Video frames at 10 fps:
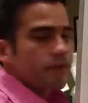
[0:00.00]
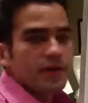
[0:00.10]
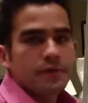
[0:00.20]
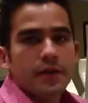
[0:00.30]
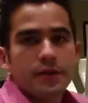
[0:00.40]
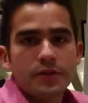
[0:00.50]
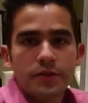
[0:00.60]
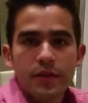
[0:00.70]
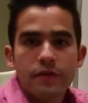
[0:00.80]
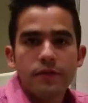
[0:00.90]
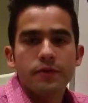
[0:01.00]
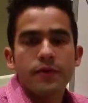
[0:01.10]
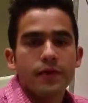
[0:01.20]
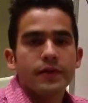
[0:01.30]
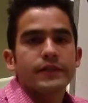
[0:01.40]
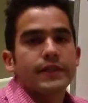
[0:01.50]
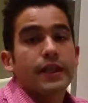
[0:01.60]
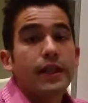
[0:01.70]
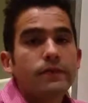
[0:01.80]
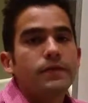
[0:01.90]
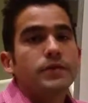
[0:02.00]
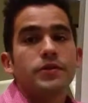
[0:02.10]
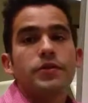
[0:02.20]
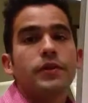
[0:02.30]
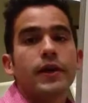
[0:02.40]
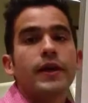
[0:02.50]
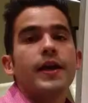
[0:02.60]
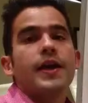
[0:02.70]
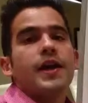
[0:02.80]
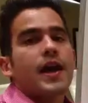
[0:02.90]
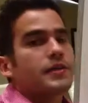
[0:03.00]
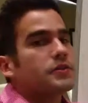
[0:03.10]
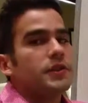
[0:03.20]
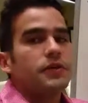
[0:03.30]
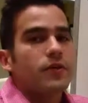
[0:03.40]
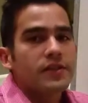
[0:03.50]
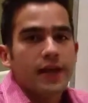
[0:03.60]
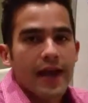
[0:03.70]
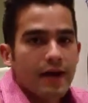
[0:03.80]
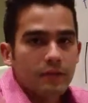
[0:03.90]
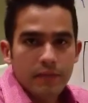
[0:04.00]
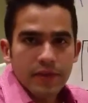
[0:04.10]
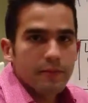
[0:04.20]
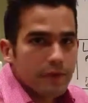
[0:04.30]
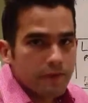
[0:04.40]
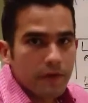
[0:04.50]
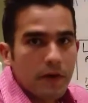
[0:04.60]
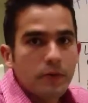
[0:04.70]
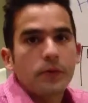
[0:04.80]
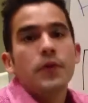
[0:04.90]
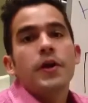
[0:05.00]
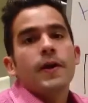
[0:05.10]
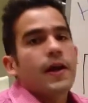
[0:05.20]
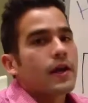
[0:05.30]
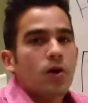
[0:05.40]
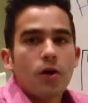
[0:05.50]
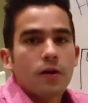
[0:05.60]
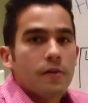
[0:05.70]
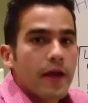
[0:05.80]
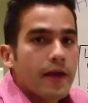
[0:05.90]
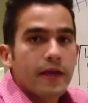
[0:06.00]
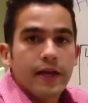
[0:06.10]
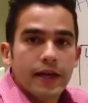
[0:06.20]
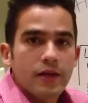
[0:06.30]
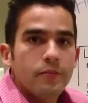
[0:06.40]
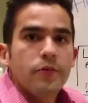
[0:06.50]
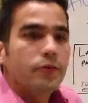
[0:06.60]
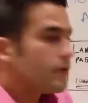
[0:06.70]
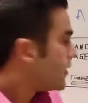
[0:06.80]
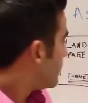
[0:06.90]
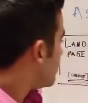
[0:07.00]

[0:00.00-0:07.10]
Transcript: prospect to give you their contact info, so you can actually reach out, pick up the phone and call them. Hey, can I help you? Do you,